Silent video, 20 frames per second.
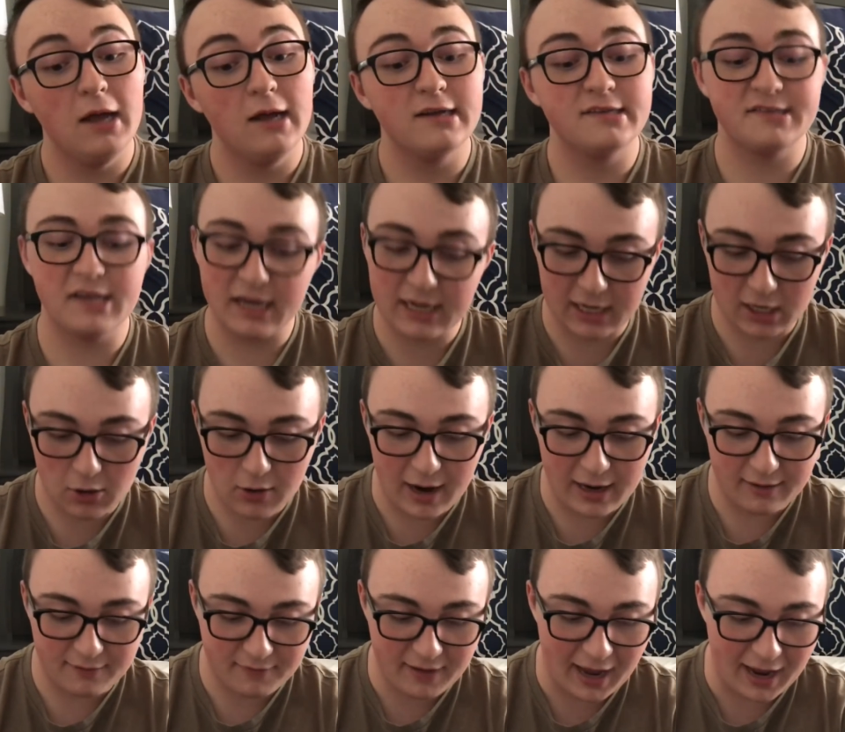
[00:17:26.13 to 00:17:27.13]
Second
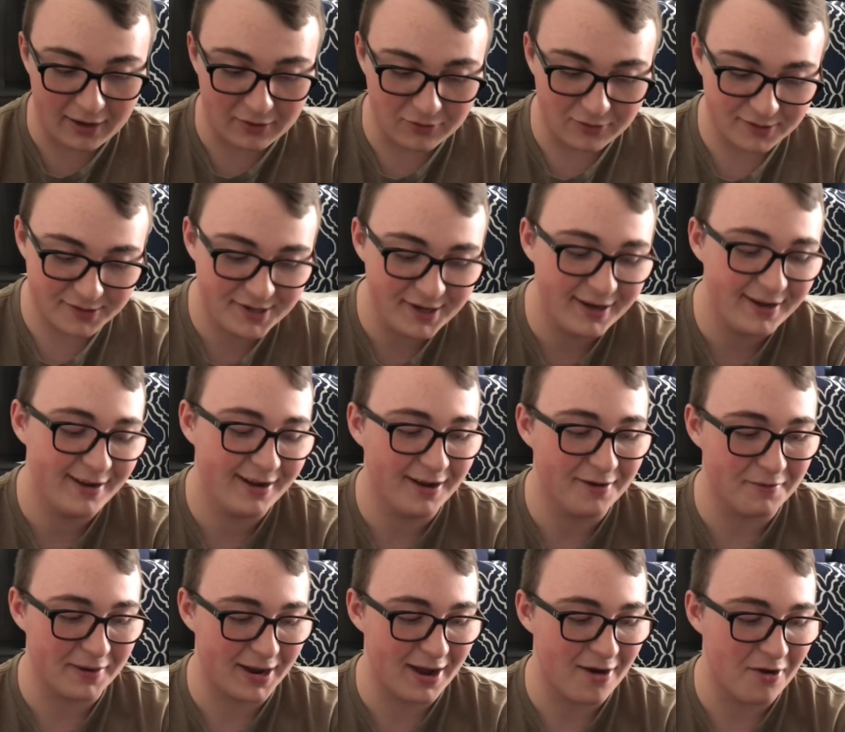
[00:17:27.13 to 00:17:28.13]
crate of candles.
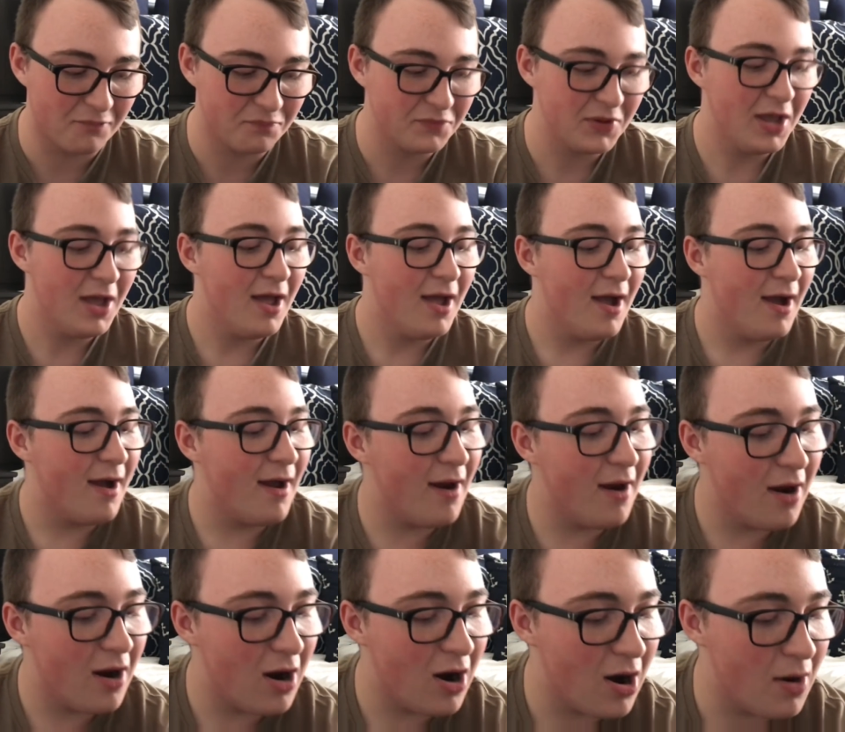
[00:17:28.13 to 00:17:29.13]
Here we go.
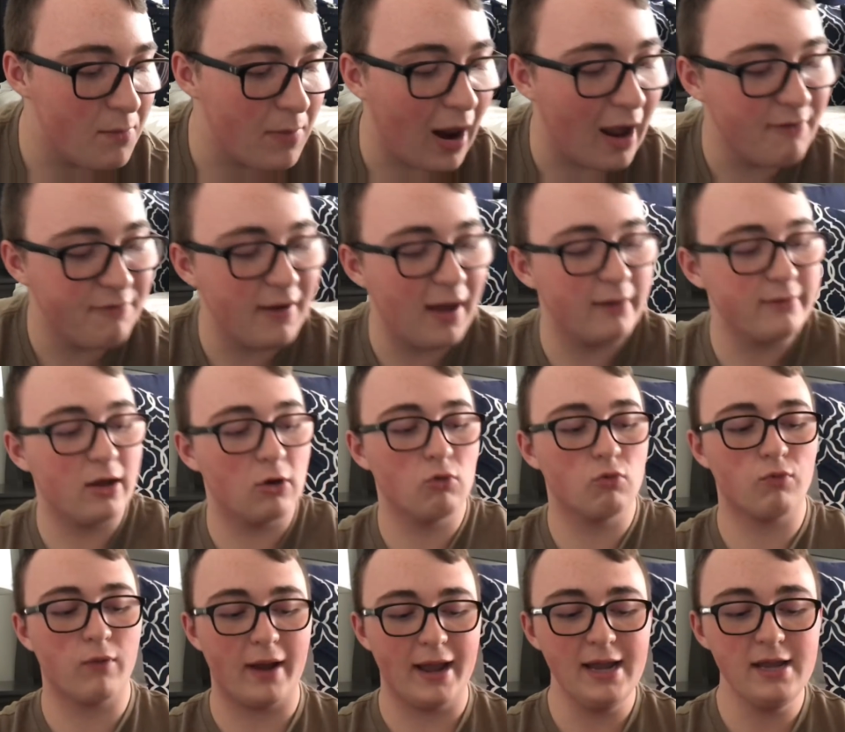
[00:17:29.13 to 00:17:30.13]
I found a
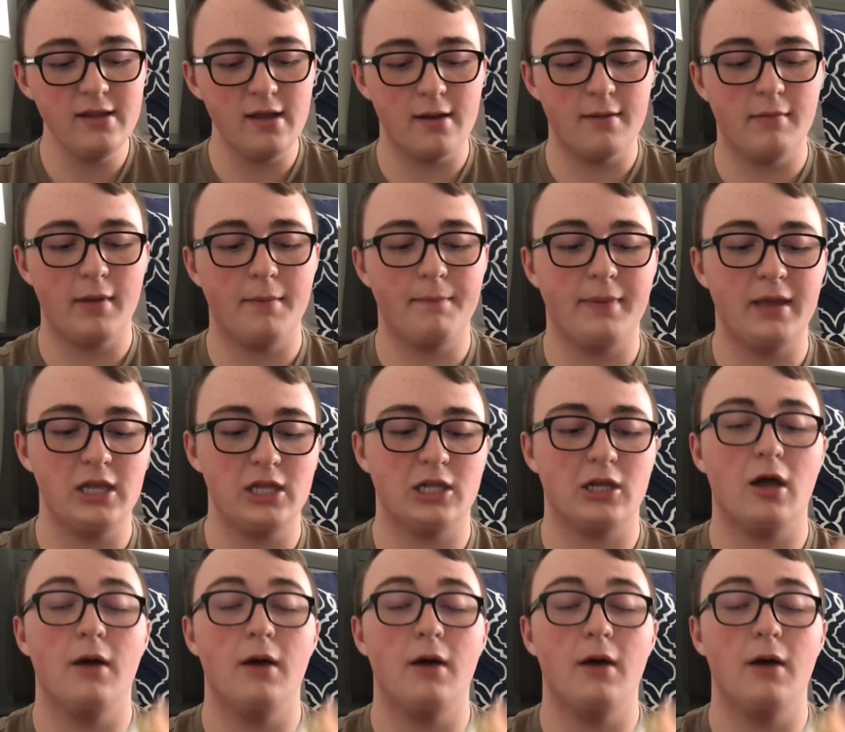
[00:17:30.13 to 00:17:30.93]
random beach